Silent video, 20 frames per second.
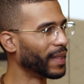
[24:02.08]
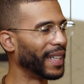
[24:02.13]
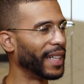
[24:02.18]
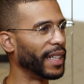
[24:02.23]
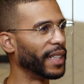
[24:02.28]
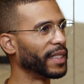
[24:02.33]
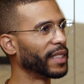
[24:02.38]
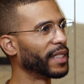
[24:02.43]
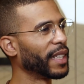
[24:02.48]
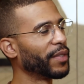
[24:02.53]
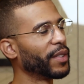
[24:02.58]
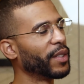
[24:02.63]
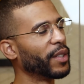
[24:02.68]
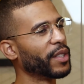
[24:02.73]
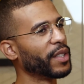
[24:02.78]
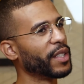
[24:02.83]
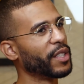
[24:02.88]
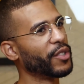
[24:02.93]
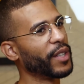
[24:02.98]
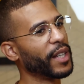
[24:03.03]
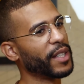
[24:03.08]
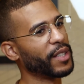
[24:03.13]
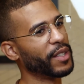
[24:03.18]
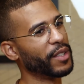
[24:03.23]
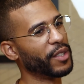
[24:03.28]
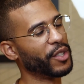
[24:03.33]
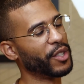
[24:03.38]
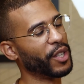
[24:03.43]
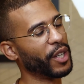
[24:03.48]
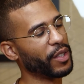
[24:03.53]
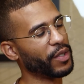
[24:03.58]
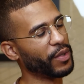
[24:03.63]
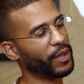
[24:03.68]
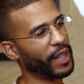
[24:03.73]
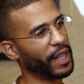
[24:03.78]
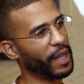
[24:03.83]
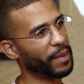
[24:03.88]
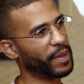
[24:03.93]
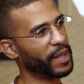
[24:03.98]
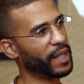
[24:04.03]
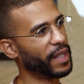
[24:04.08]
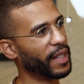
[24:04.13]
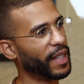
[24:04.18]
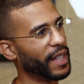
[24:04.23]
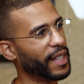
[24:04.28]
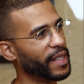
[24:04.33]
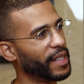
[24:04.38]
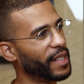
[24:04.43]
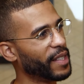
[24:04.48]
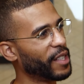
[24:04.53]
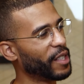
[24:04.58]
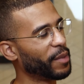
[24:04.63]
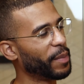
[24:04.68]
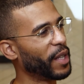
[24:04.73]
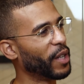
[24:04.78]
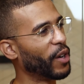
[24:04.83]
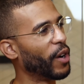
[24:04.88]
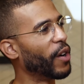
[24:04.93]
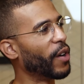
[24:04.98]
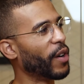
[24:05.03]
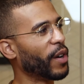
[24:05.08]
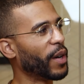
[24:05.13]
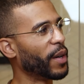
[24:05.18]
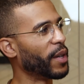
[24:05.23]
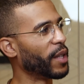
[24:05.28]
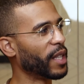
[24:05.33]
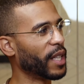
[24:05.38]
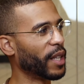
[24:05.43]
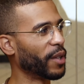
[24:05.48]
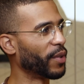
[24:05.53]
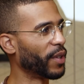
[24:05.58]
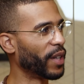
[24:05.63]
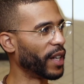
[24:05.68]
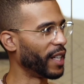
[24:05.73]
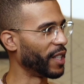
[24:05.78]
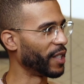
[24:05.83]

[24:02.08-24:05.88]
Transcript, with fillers: Uh, it's definitely not a distraction just for the Epstein case. This has been an ongoing thing for